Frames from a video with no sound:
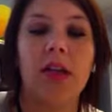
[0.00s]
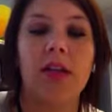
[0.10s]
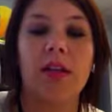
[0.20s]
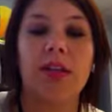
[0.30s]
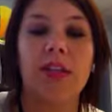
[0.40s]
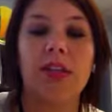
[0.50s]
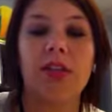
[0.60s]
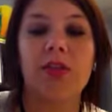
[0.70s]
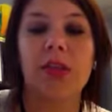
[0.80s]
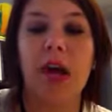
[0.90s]
The teacher
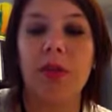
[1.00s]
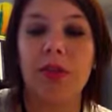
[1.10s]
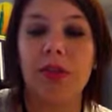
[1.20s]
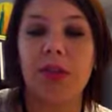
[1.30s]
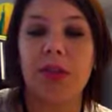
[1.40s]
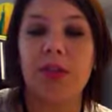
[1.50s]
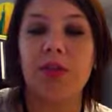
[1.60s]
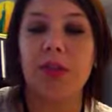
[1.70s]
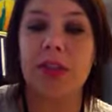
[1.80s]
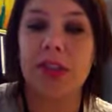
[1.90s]
used opportunities to
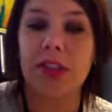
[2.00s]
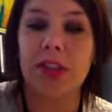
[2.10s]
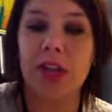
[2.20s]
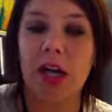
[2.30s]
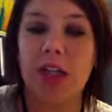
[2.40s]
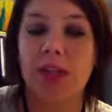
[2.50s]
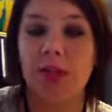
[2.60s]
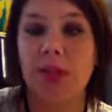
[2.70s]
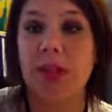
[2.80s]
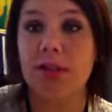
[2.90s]
reteach a concept
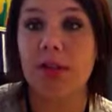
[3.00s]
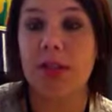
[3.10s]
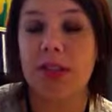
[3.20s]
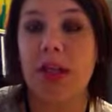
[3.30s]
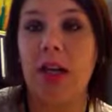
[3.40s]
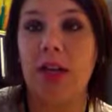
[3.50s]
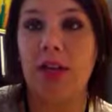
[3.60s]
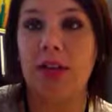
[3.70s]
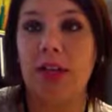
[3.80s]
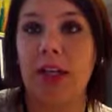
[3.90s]
when students didn't
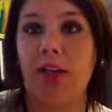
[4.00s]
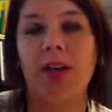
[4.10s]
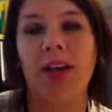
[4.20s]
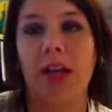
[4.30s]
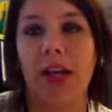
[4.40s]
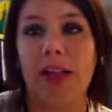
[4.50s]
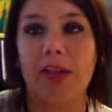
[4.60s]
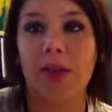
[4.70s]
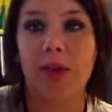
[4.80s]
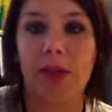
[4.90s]
understand or could not
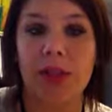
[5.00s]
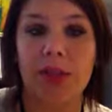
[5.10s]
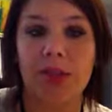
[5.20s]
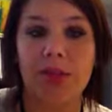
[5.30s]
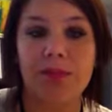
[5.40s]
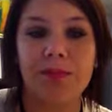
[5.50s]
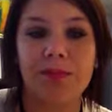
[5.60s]
answer the question.